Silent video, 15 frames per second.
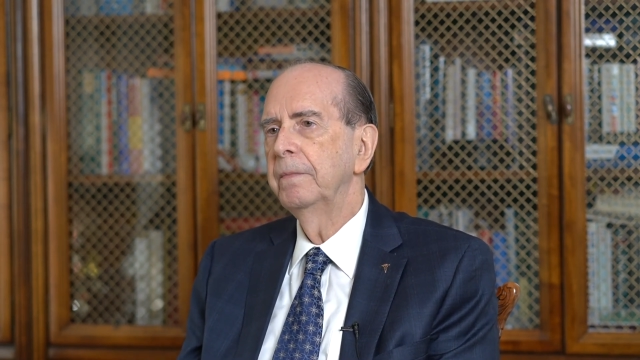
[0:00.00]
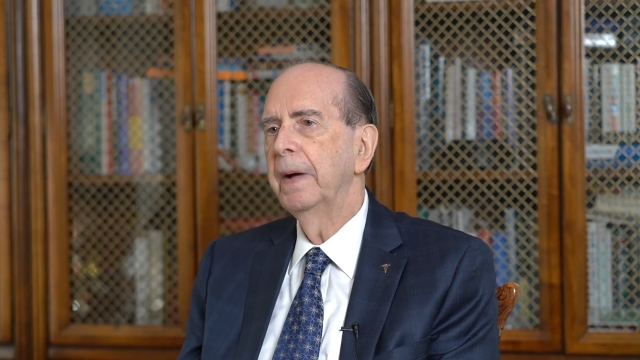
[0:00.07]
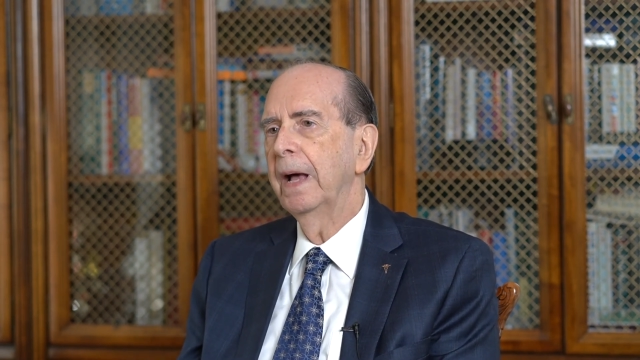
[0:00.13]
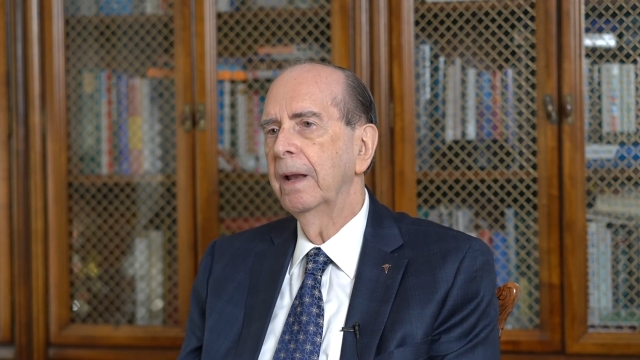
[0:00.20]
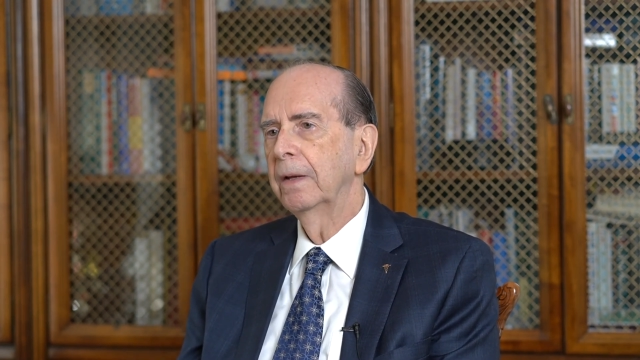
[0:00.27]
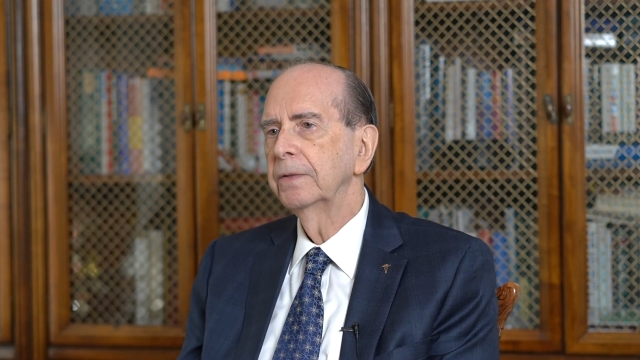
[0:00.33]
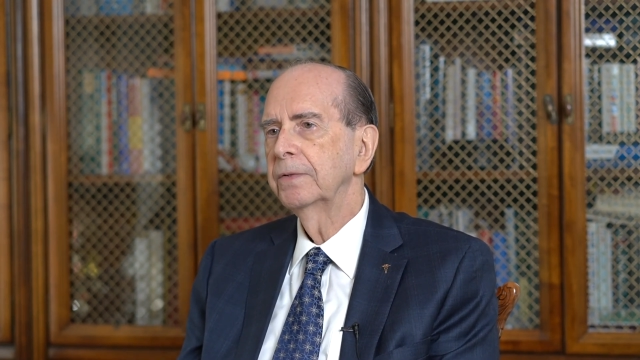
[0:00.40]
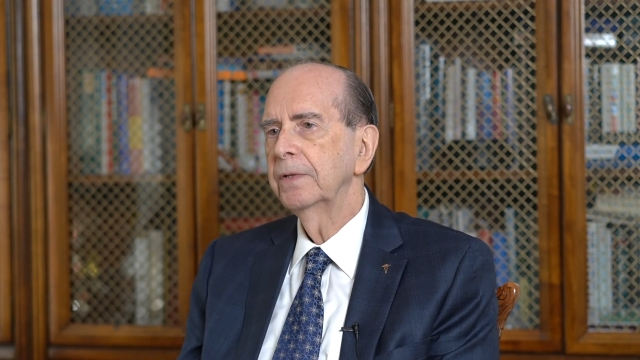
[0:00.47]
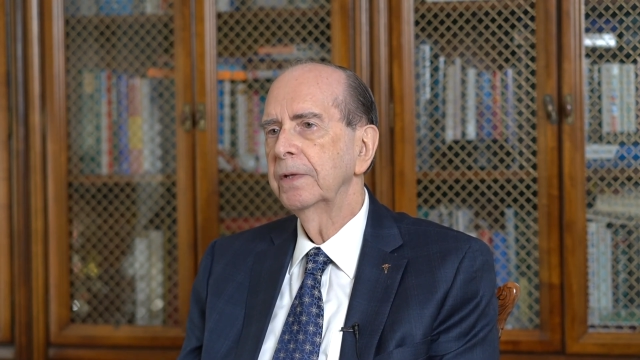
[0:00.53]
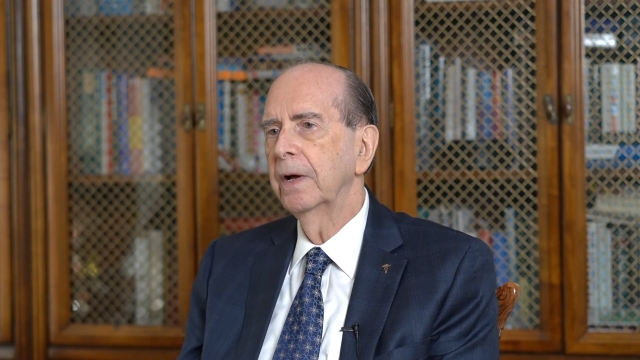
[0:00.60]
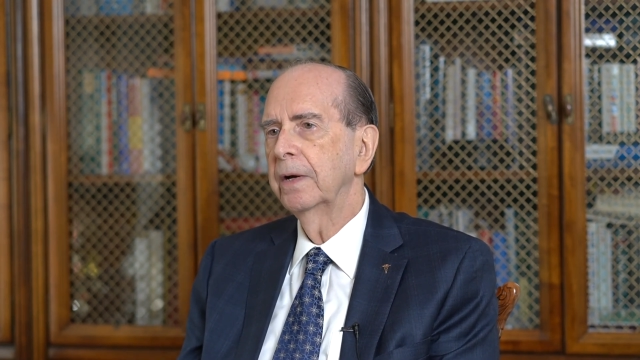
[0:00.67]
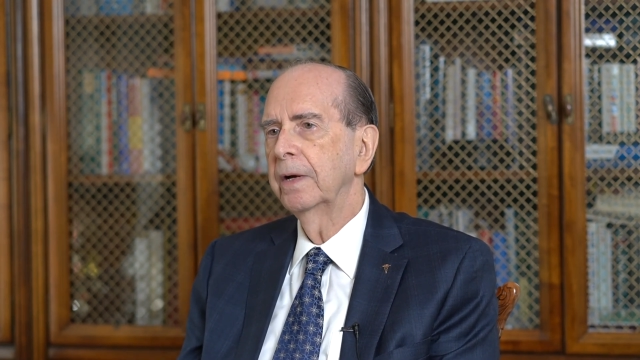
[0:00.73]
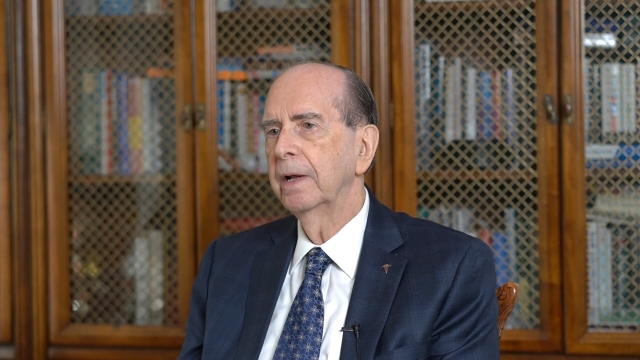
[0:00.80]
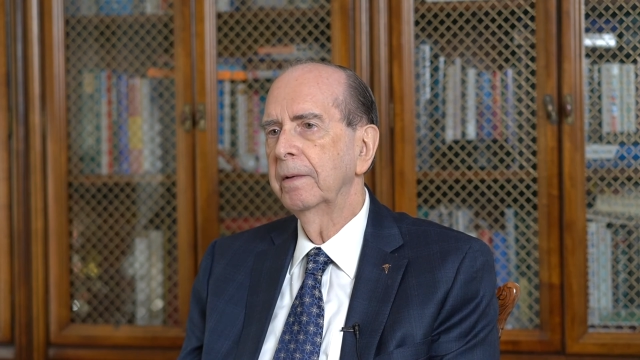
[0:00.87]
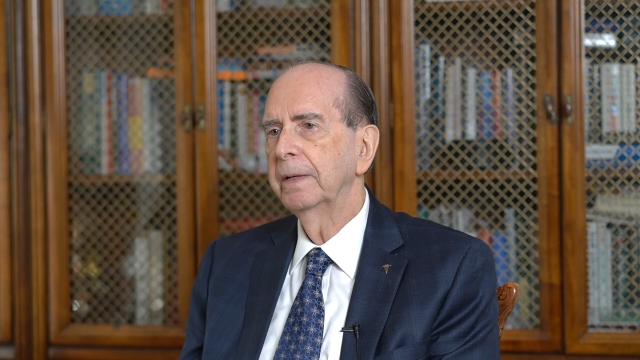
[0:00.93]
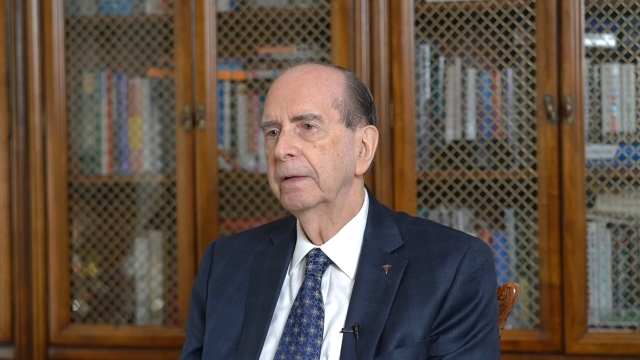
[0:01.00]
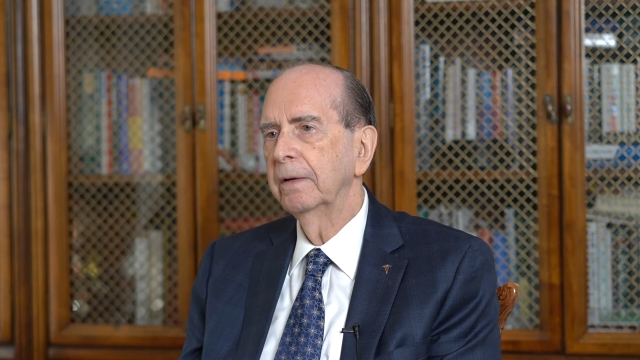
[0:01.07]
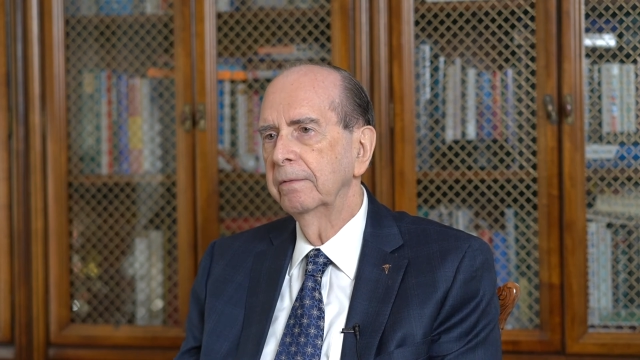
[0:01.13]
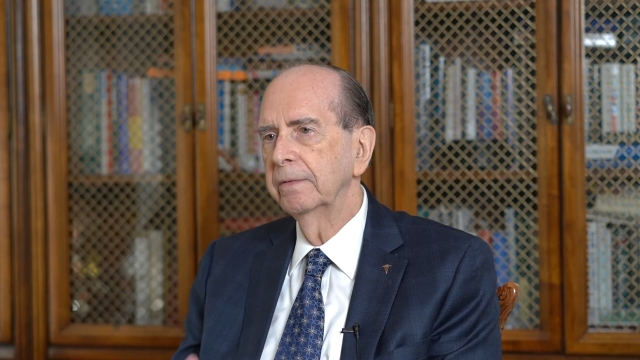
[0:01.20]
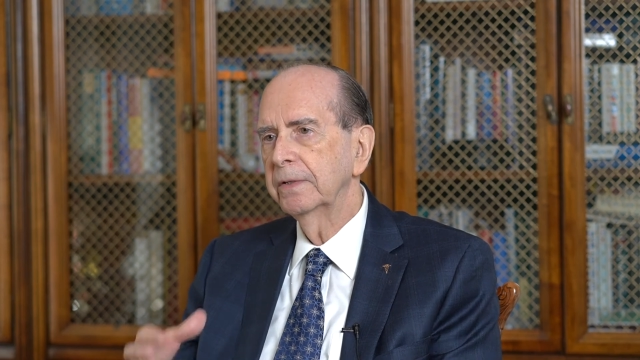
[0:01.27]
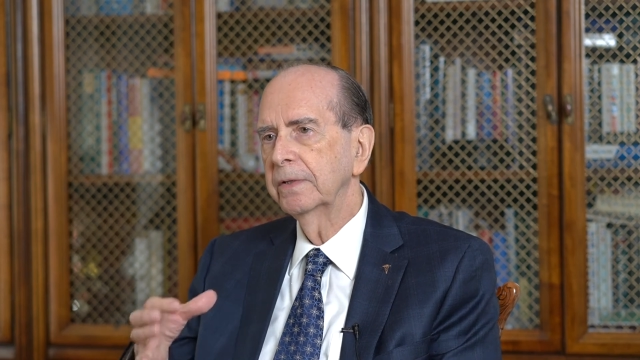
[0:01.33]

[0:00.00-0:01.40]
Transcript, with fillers: balance the autonomic nervous